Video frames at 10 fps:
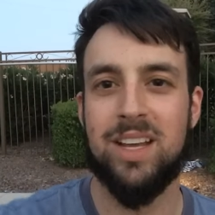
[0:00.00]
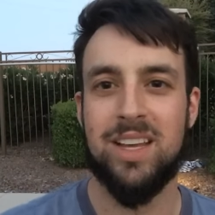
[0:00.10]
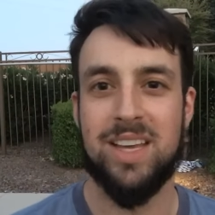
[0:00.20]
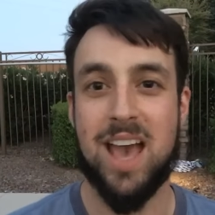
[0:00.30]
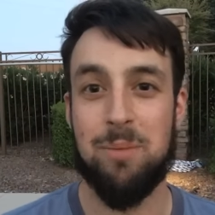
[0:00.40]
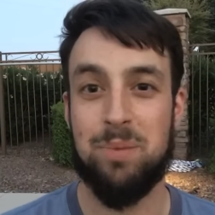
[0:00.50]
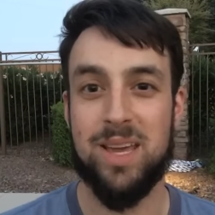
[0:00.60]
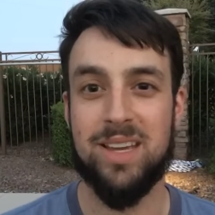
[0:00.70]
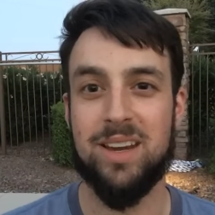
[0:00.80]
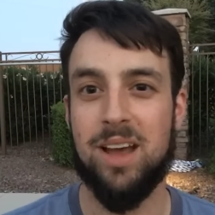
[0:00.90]
Yeah,
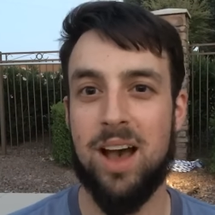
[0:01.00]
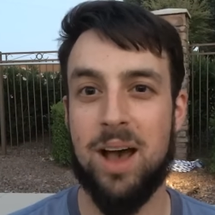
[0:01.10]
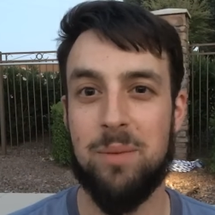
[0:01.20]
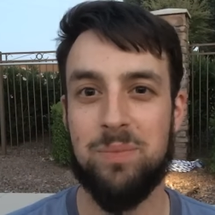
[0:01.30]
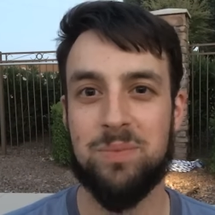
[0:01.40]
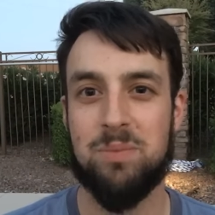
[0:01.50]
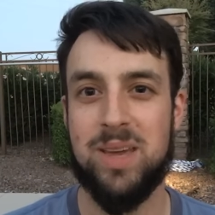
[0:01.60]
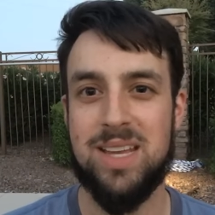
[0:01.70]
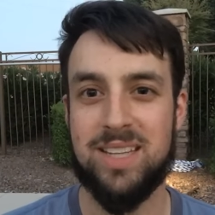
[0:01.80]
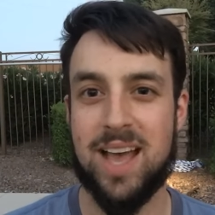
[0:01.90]
Pete. Um,
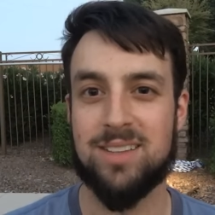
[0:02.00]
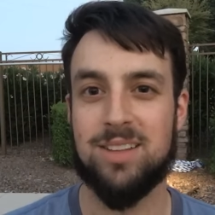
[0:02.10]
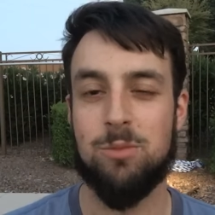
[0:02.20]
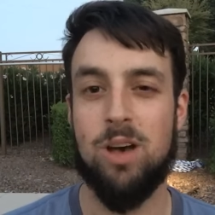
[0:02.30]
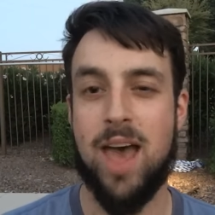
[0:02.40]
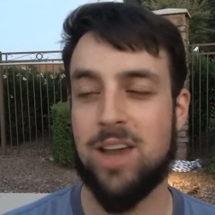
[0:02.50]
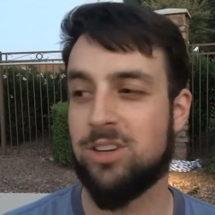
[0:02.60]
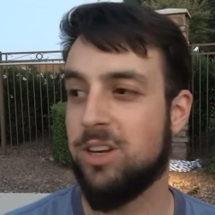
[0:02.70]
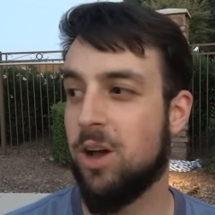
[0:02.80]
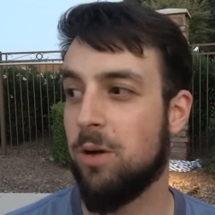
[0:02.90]
Pete texted. Well, actually, no.